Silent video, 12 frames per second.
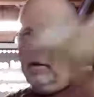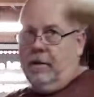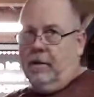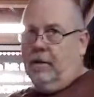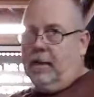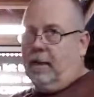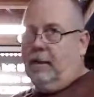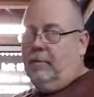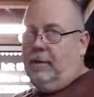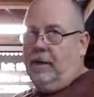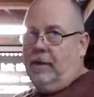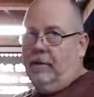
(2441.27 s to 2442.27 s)
here. That could
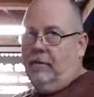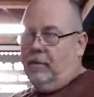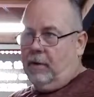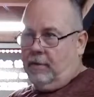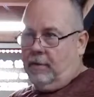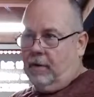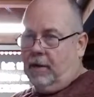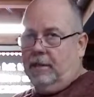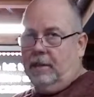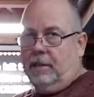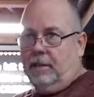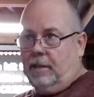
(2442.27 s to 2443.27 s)
be a giveaway prize.
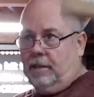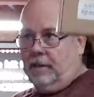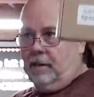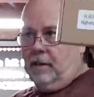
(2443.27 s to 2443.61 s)
That's a nice little